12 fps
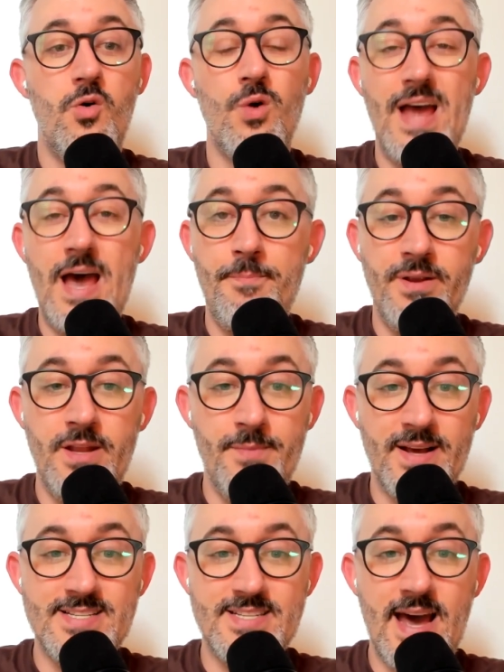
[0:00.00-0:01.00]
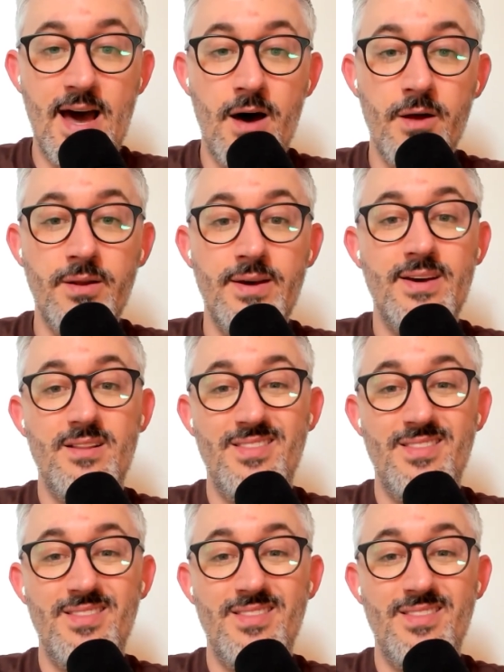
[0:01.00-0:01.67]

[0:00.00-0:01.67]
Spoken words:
or Epidemic Sound.